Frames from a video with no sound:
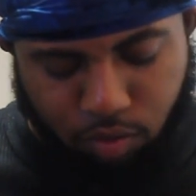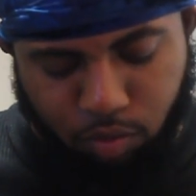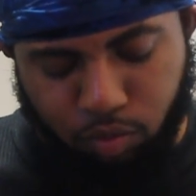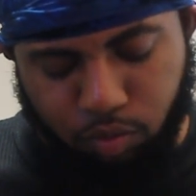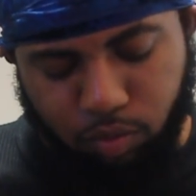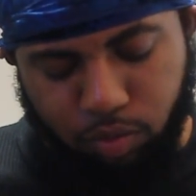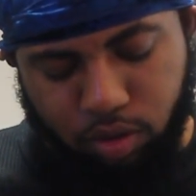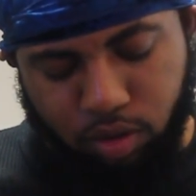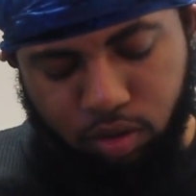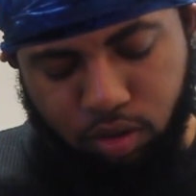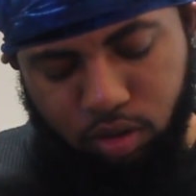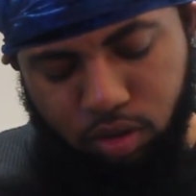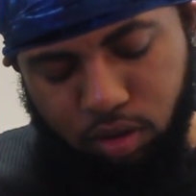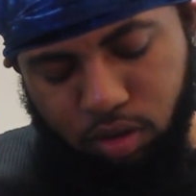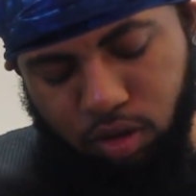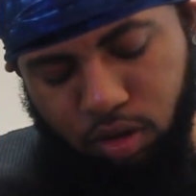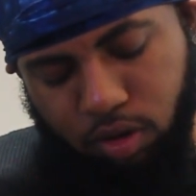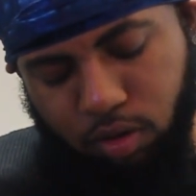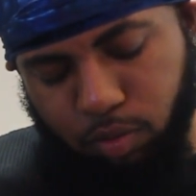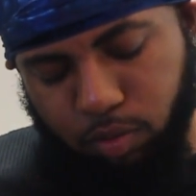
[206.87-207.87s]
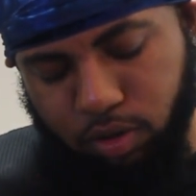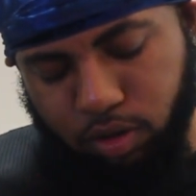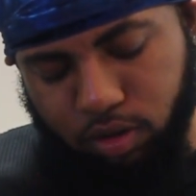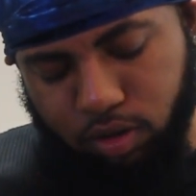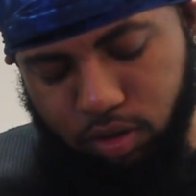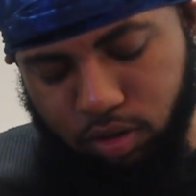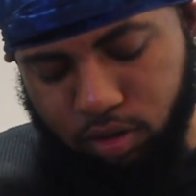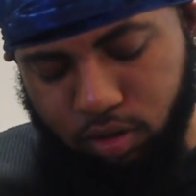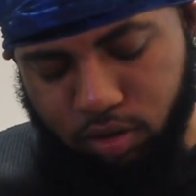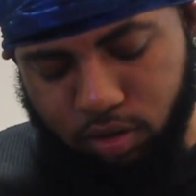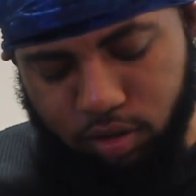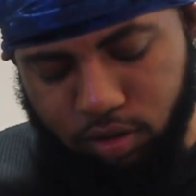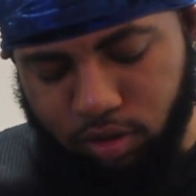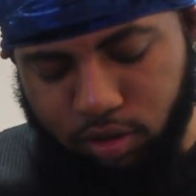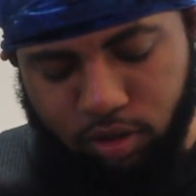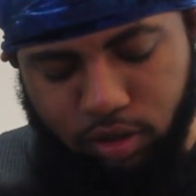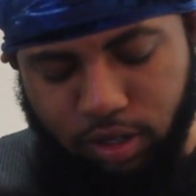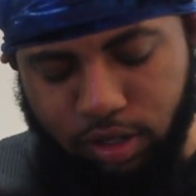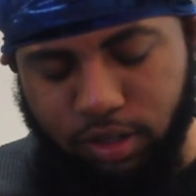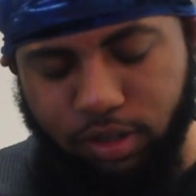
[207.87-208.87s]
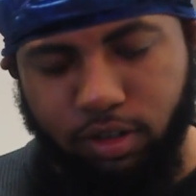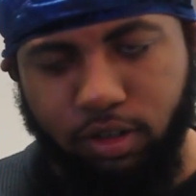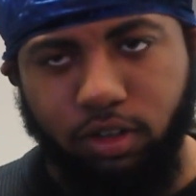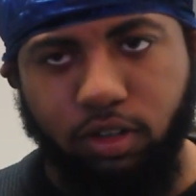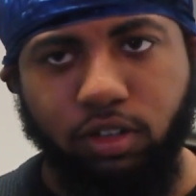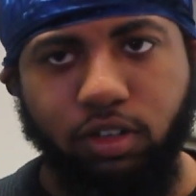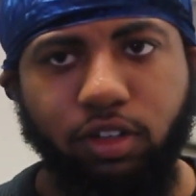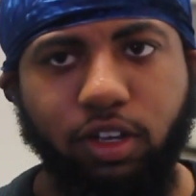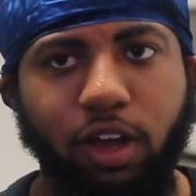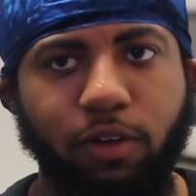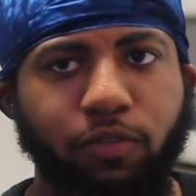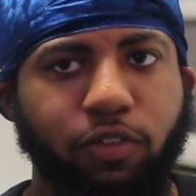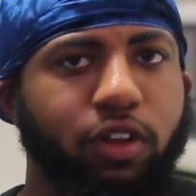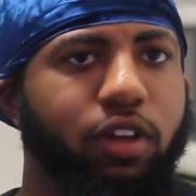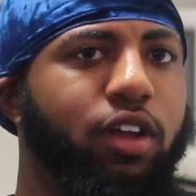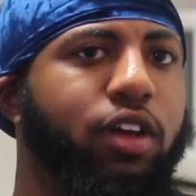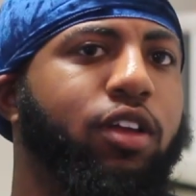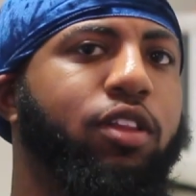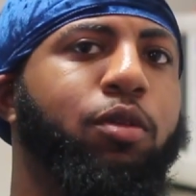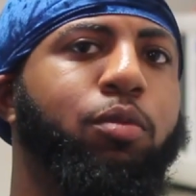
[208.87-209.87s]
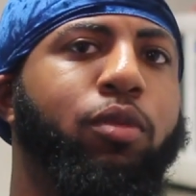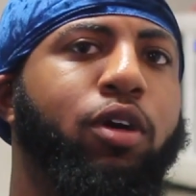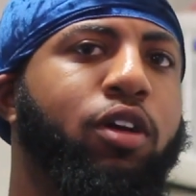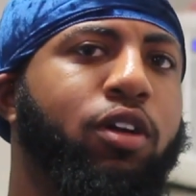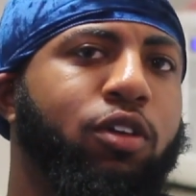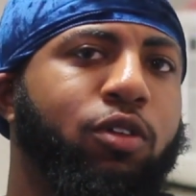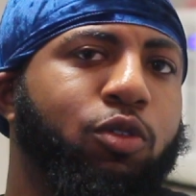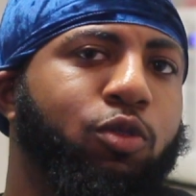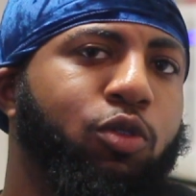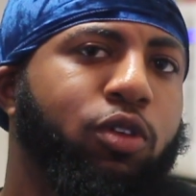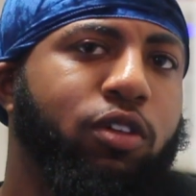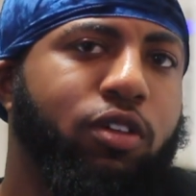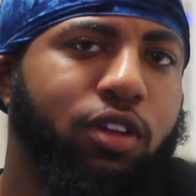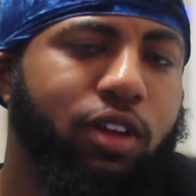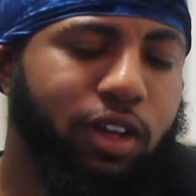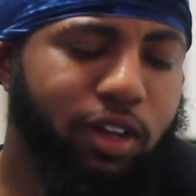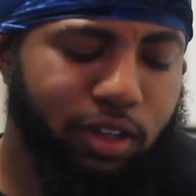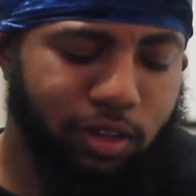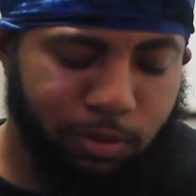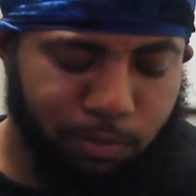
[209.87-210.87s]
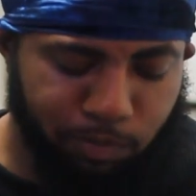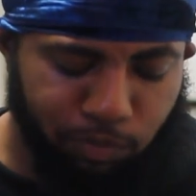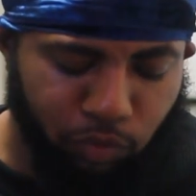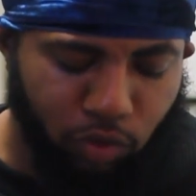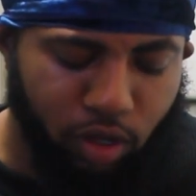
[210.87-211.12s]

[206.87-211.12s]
so why you say that? Because it's just like, shit, I feel like the murder was like,